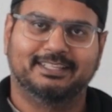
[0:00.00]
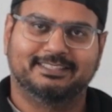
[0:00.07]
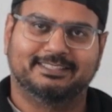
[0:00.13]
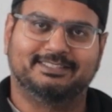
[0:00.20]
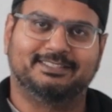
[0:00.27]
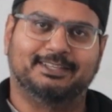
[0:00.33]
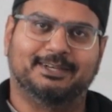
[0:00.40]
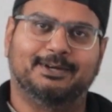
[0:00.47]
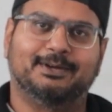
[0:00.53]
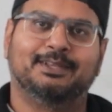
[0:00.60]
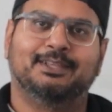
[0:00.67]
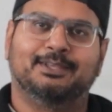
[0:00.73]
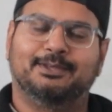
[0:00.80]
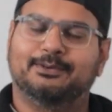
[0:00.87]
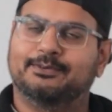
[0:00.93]
So
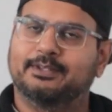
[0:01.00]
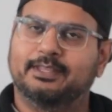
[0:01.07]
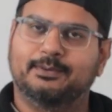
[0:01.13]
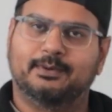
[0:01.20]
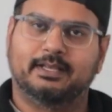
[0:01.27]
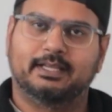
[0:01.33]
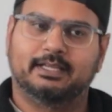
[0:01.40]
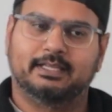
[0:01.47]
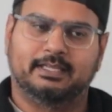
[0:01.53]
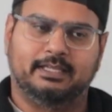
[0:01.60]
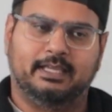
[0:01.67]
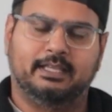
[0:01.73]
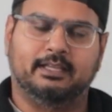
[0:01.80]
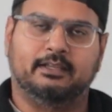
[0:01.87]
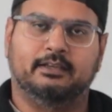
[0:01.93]
you really want to
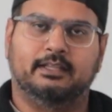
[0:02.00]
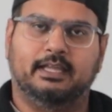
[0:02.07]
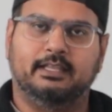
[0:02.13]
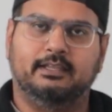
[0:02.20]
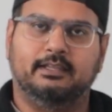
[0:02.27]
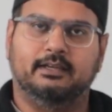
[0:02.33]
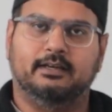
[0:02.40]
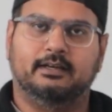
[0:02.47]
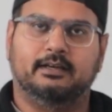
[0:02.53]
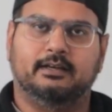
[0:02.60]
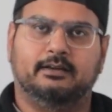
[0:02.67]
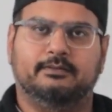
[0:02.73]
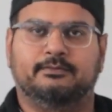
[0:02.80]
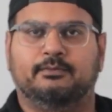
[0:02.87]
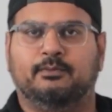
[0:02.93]
get a good idea
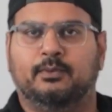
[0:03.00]
of